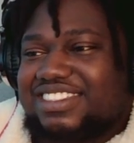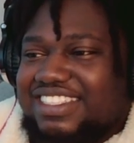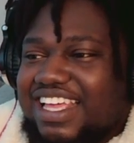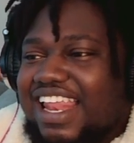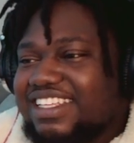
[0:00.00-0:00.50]

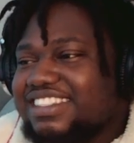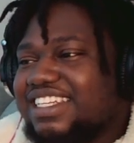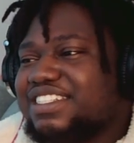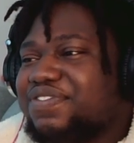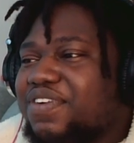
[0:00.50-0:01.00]

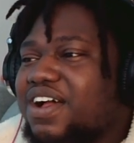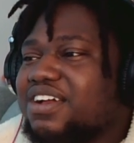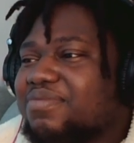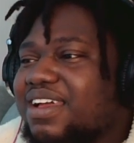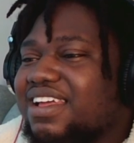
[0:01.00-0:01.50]
talented as
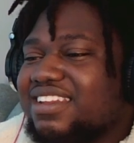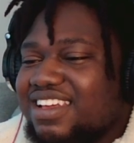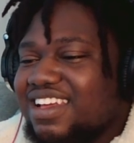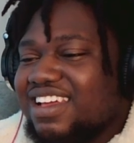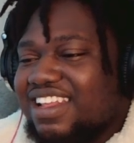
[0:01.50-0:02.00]
fuck, man.
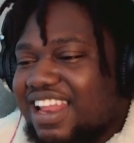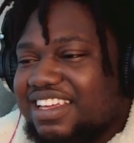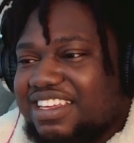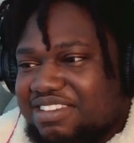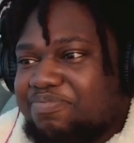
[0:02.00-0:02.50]

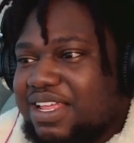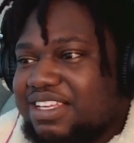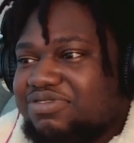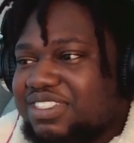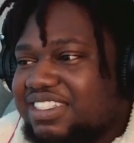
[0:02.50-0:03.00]
Like, he
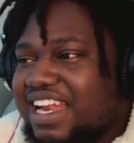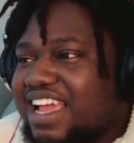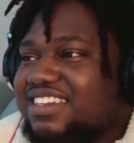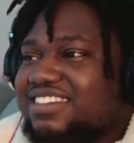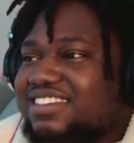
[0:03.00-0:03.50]
plays really
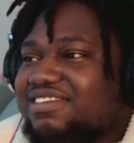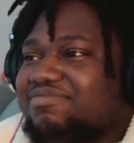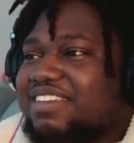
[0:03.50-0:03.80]
nice.